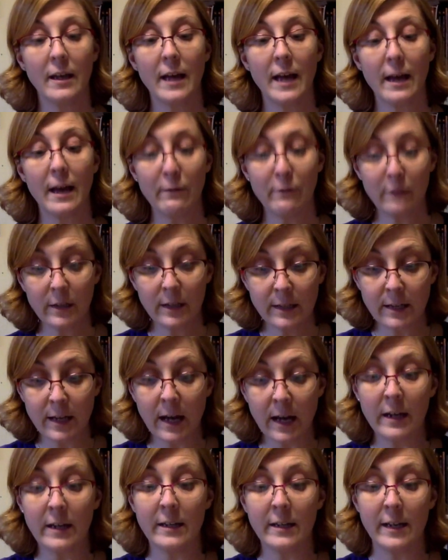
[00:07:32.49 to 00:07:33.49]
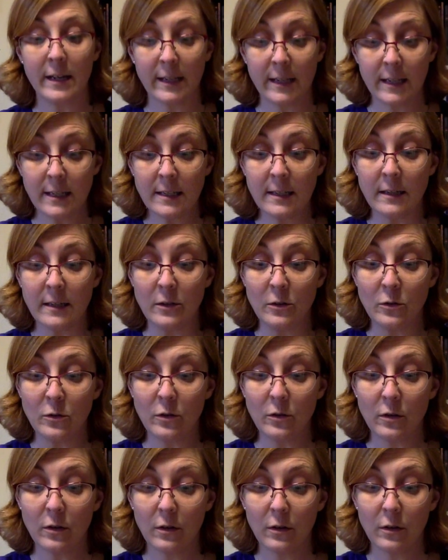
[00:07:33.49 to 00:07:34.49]
Evelyn nodded and continued.
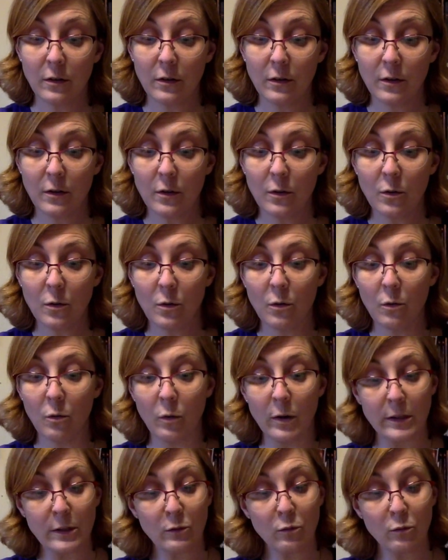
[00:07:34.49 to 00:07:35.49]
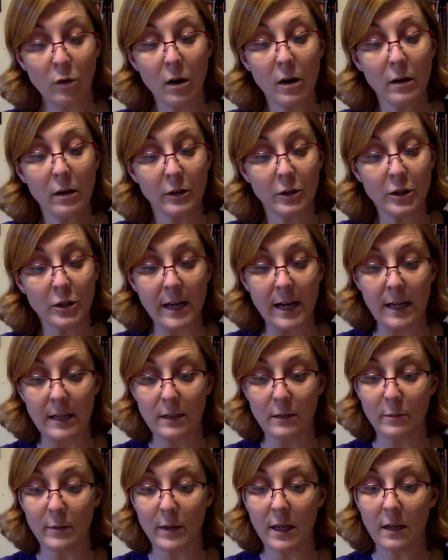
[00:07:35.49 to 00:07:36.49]
"What's wrong?" she
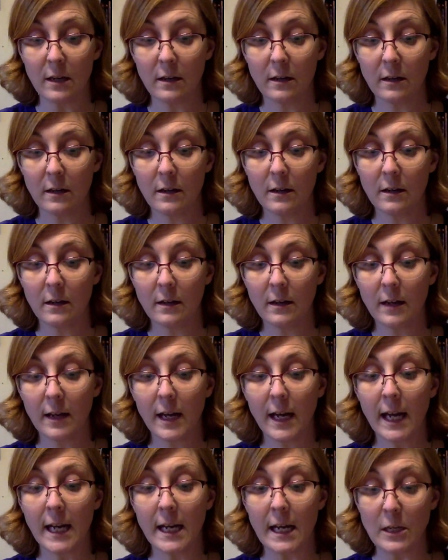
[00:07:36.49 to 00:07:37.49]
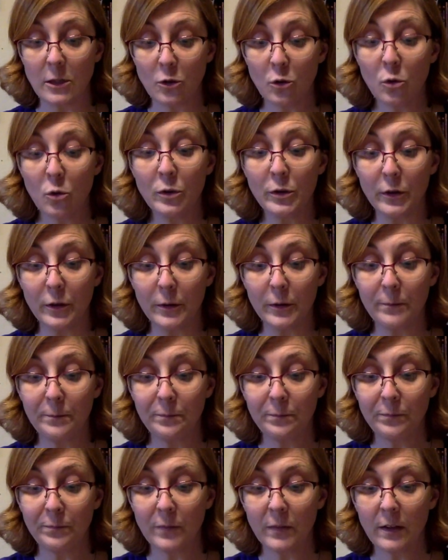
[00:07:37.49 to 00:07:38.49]
asked me, and I told her.
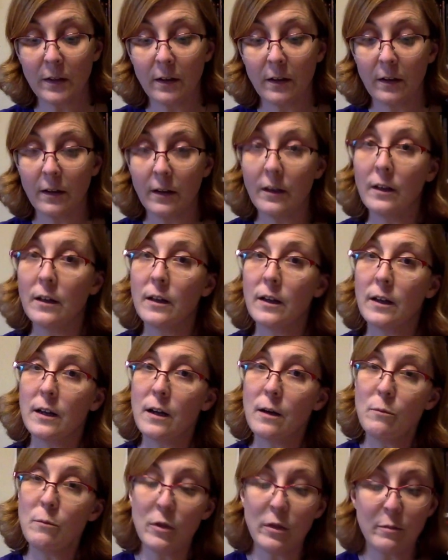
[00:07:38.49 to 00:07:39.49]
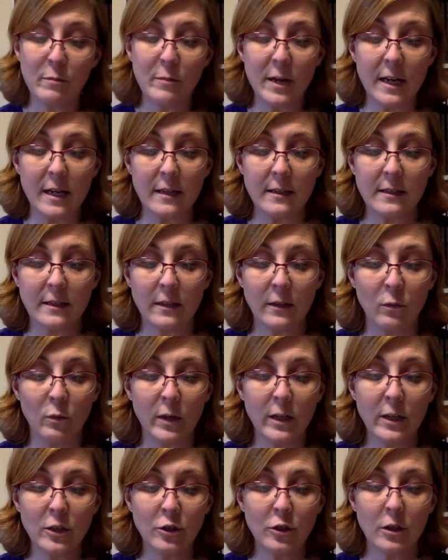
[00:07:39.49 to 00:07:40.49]
"Come with me," said the
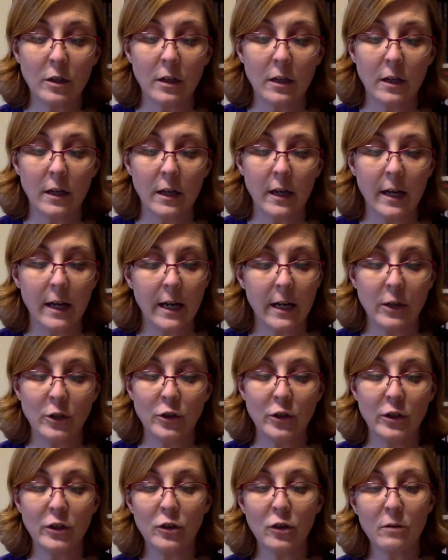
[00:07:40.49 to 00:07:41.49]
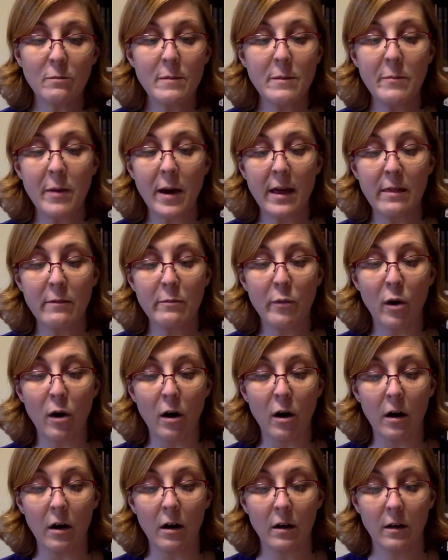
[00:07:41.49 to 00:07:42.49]
witch, and she took me by the
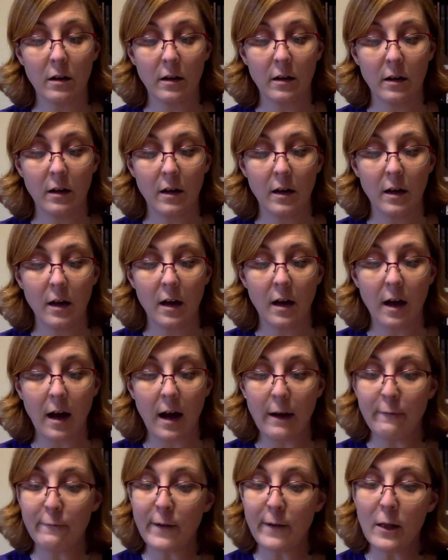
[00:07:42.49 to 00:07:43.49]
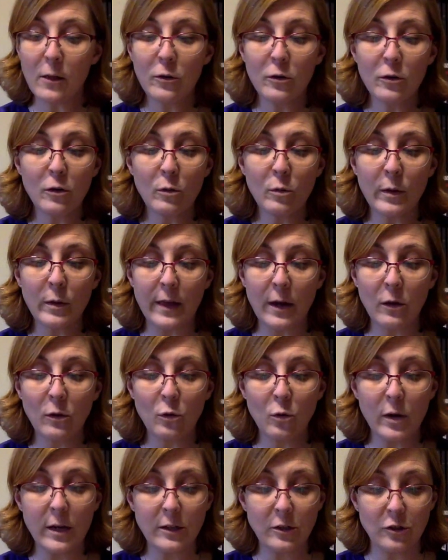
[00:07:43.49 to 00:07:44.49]
paw. I followed her without
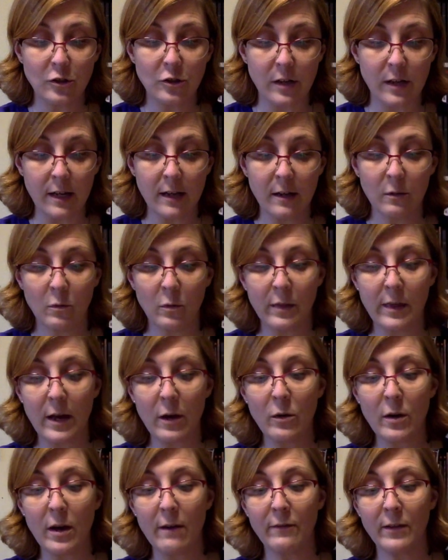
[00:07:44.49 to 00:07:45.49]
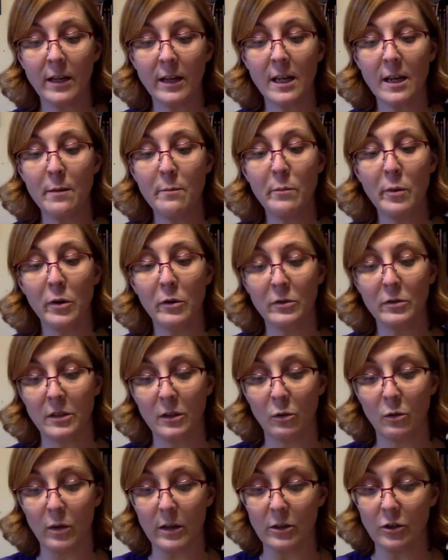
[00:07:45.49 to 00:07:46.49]
questioning, without having an impulse to
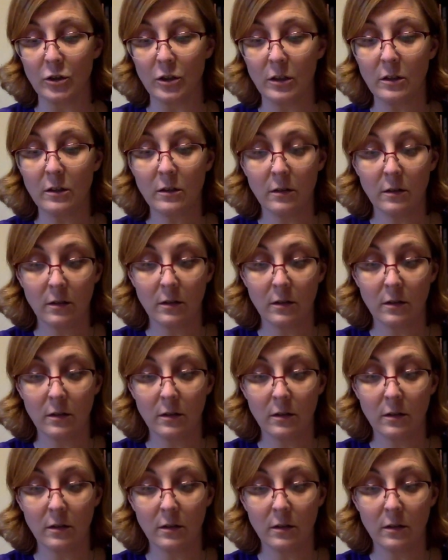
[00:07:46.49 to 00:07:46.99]
question.